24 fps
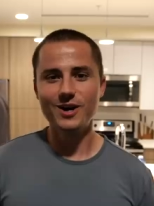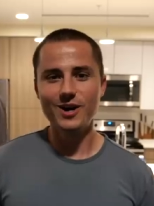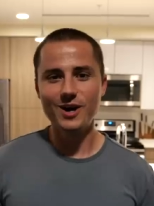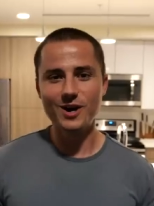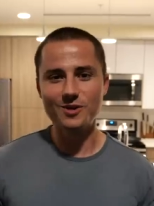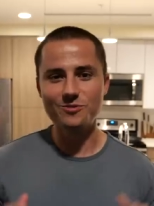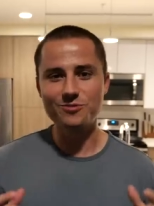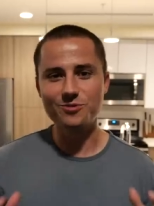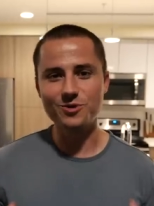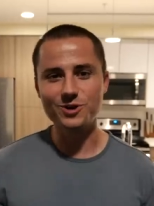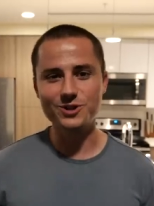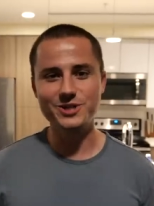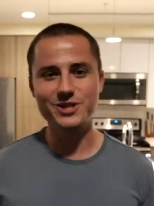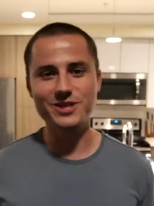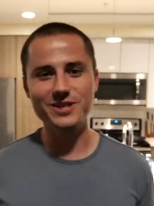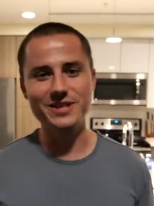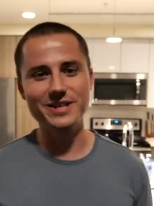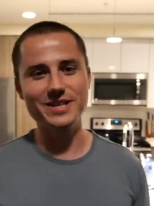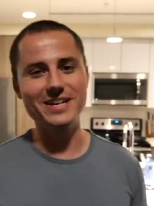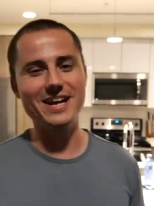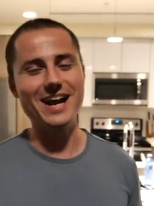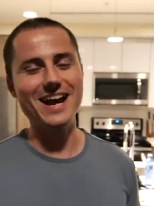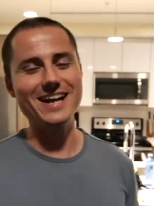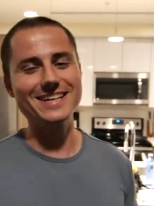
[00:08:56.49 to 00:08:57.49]

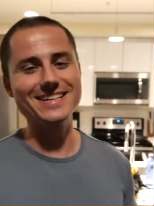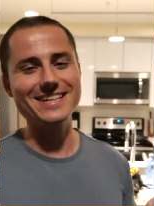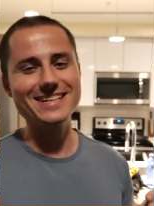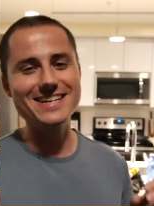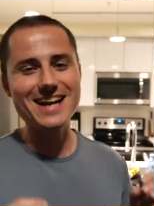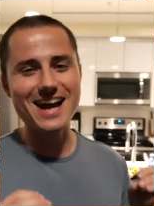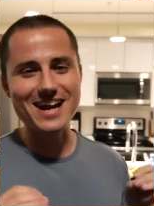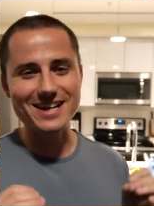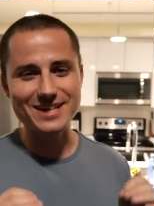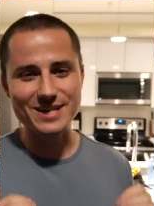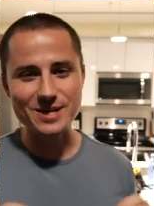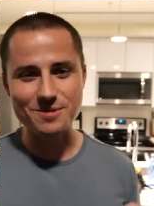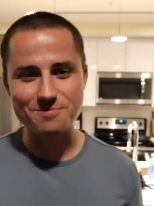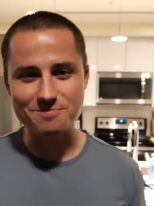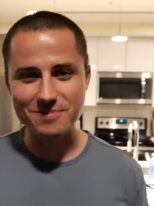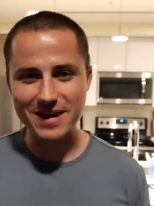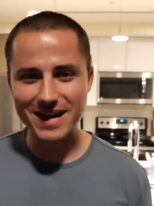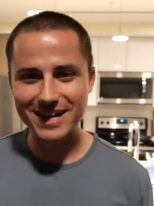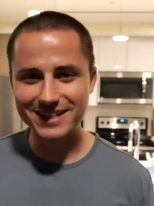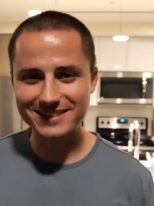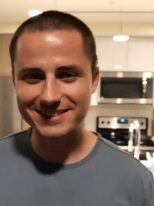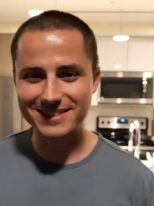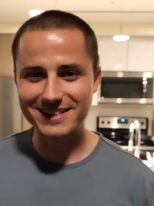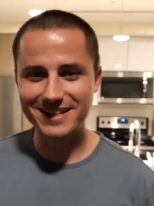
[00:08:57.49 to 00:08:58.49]
Unfortunately, I did not get
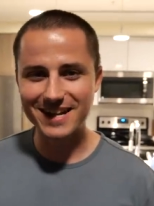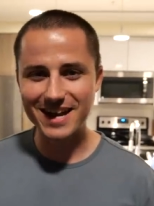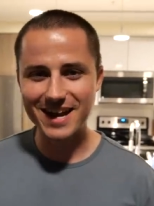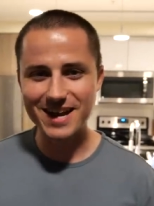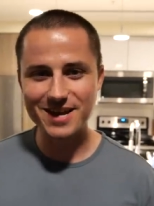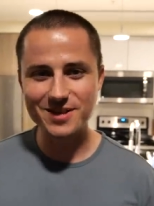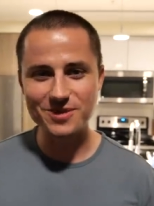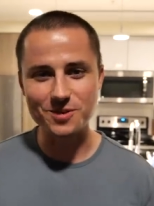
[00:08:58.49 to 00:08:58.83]
banned today.